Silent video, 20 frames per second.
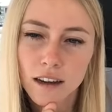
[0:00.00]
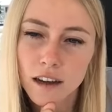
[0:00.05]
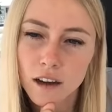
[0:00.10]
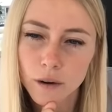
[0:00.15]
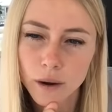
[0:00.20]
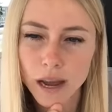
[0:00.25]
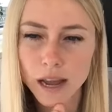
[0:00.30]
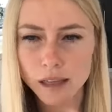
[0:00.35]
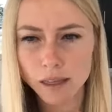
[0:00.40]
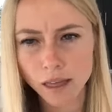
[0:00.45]

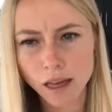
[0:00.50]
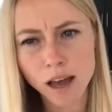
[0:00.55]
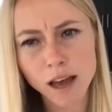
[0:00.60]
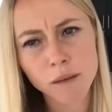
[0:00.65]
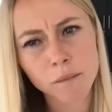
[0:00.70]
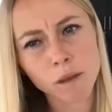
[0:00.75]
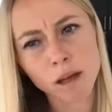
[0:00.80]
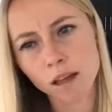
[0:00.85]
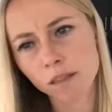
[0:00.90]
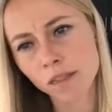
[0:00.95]
Okay,
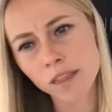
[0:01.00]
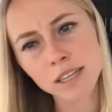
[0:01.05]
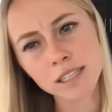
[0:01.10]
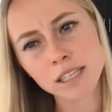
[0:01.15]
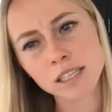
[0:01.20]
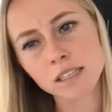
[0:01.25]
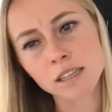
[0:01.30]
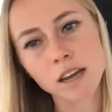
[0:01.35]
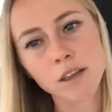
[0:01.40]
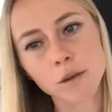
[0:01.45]
um, this
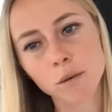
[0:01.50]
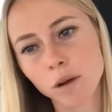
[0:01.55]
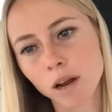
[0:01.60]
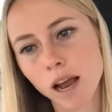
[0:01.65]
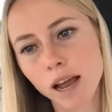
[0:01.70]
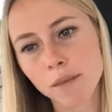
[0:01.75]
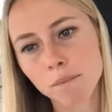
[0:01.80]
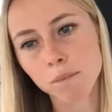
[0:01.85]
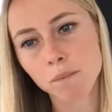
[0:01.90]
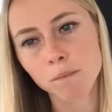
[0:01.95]
is another one.
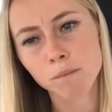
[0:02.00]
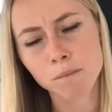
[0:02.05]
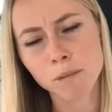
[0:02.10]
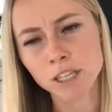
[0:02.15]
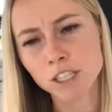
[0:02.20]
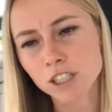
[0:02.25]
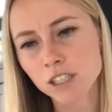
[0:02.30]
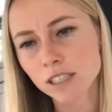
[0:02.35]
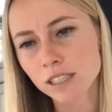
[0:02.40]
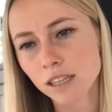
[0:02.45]
I
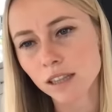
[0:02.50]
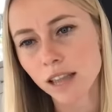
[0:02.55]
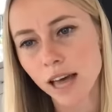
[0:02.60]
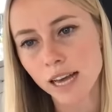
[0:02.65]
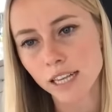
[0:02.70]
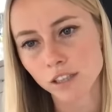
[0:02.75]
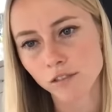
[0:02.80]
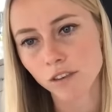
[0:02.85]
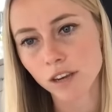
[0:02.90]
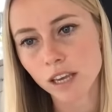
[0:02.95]
mentioned this the
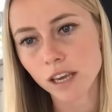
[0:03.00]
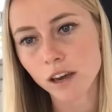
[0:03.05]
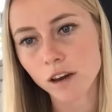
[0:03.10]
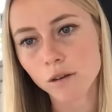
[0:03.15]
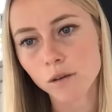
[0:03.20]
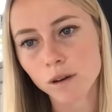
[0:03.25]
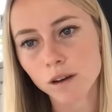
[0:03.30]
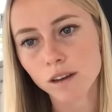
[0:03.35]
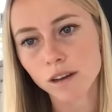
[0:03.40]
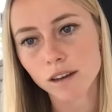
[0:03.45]
last
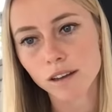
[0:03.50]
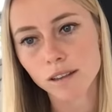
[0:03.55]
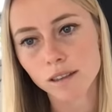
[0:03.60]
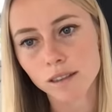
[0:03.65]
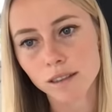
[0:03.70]
video.